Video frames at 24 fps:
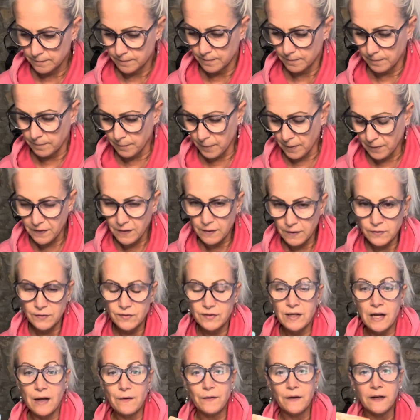But there's
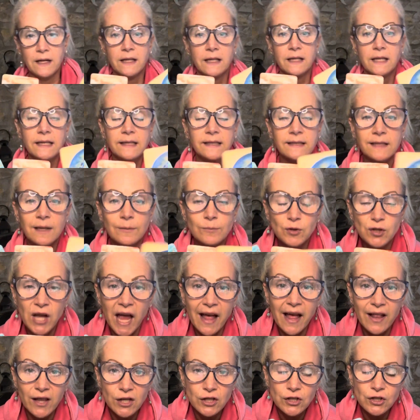definitely some
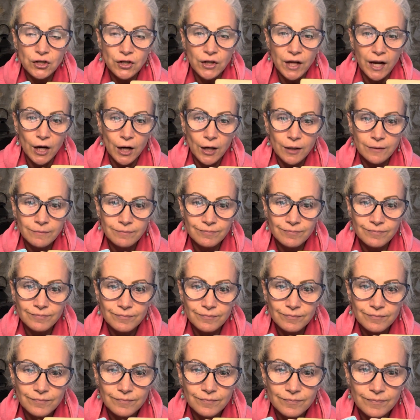challenge there.
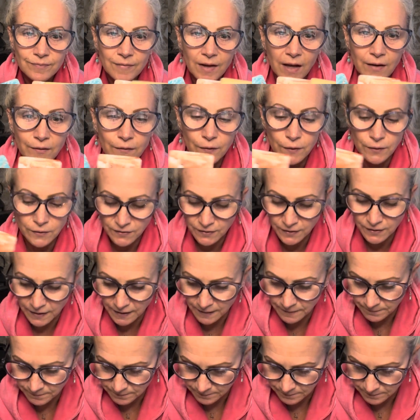Adversity.